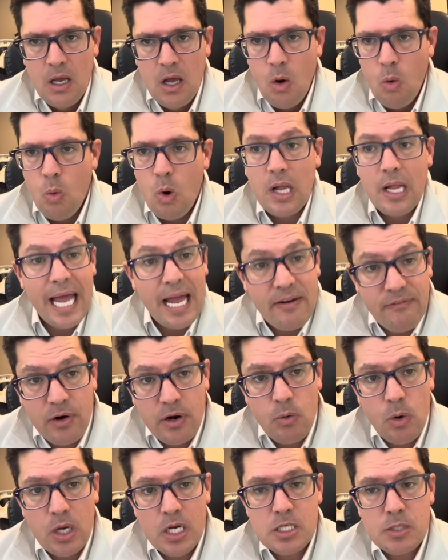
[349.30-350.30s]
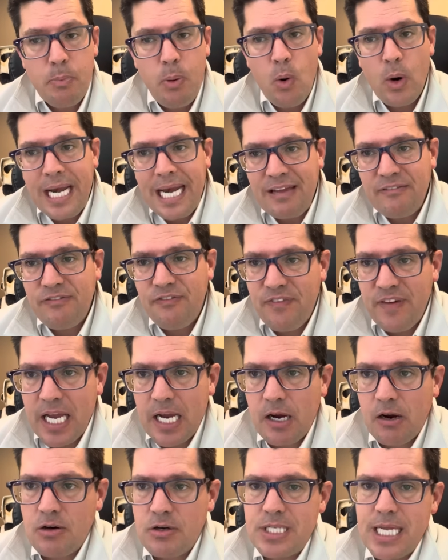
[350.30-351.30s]
While everyone is pointing
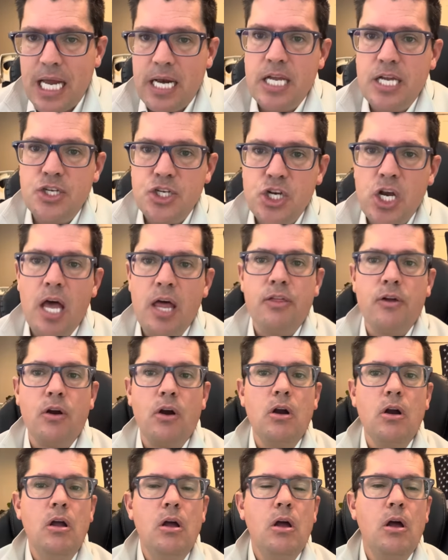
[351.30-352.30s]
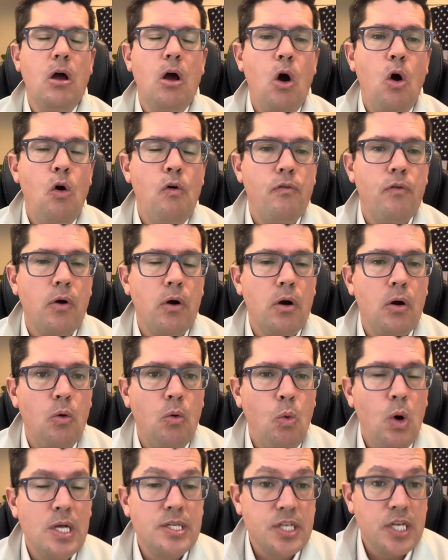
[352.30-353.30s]
fingers at each other over
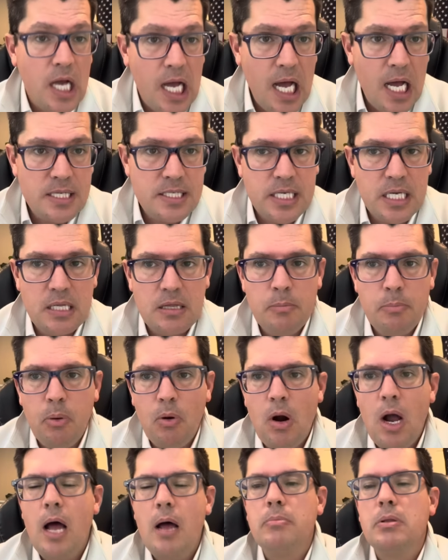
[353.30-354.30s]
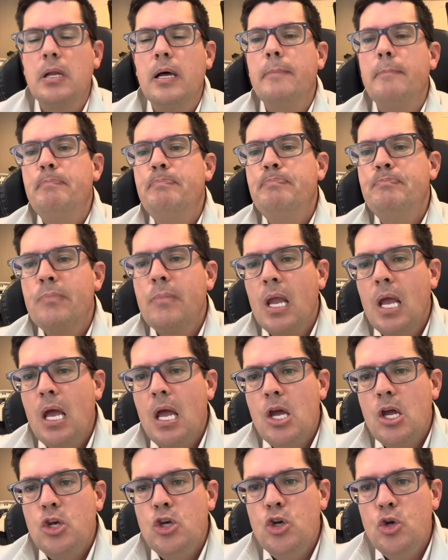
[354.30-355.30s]
what's causing the problem,
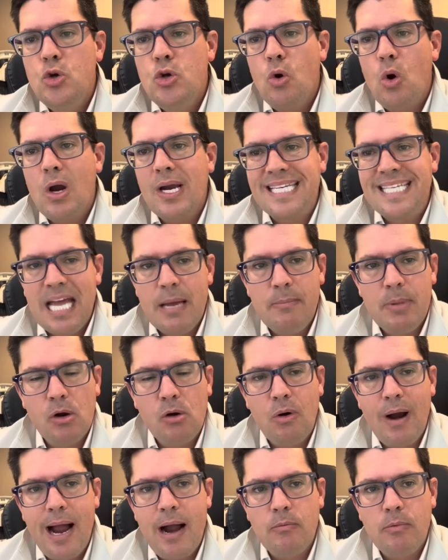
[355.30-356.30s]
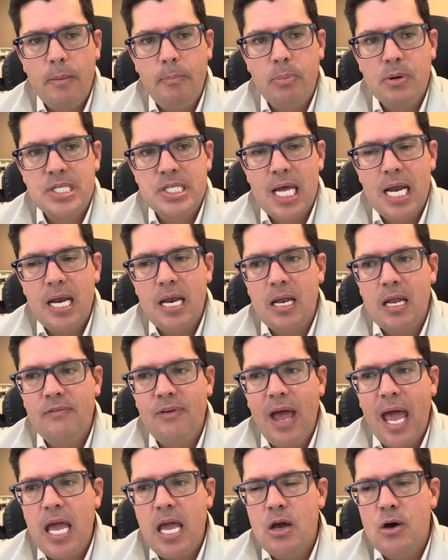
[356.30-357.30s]
New York Democrat Representative
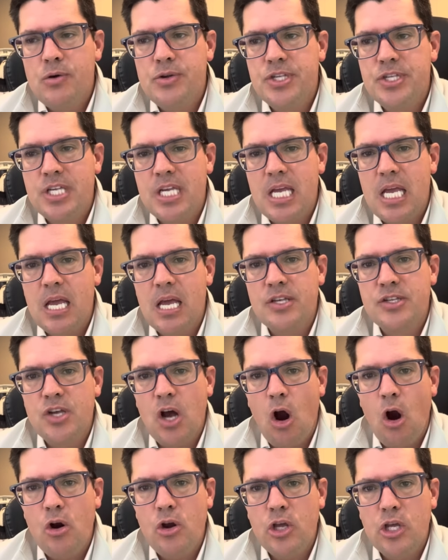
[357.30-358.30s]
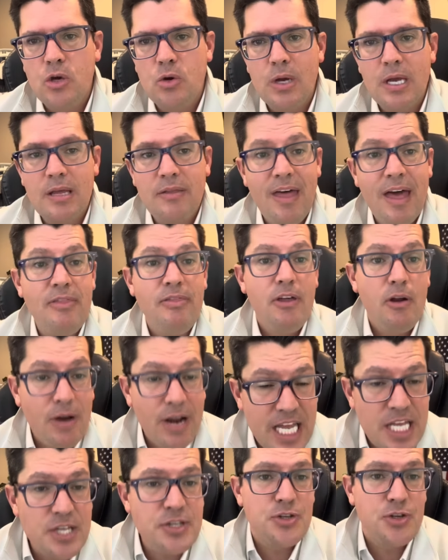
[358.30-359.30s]
AOC is arguing that there
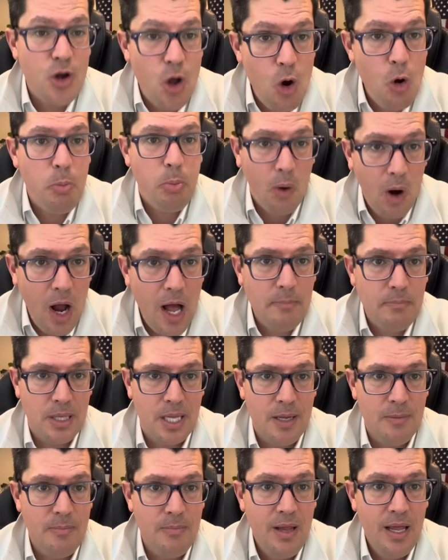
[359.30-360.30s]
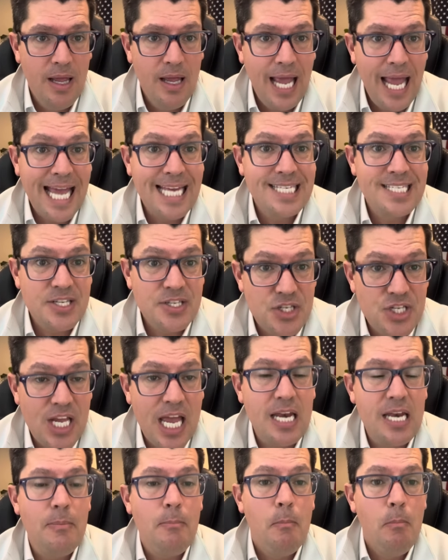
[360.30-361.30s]
is no problem and to
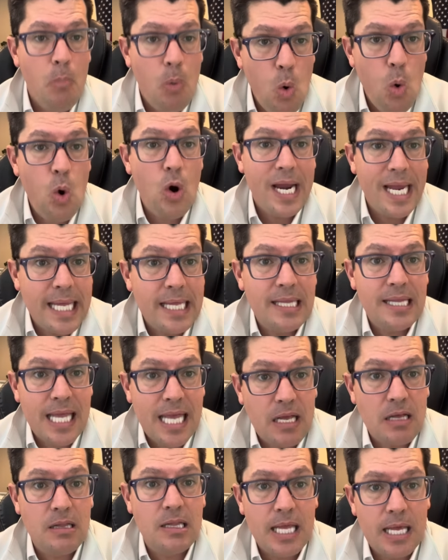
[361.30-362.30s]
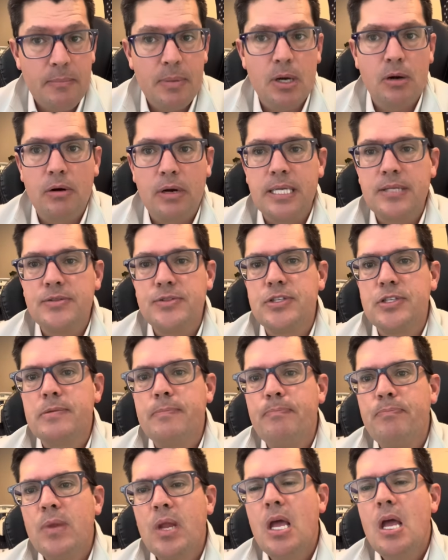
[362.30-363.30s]
send more illegal immigrants.
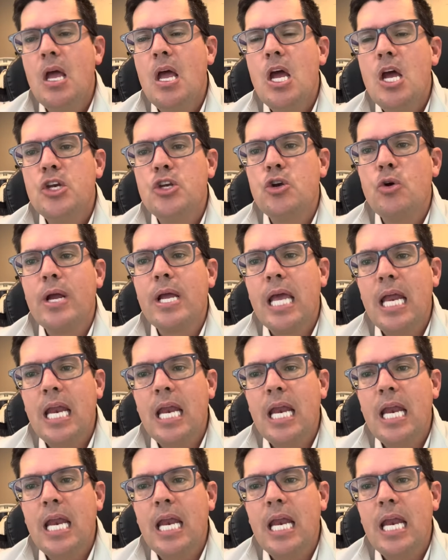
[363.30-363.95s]
During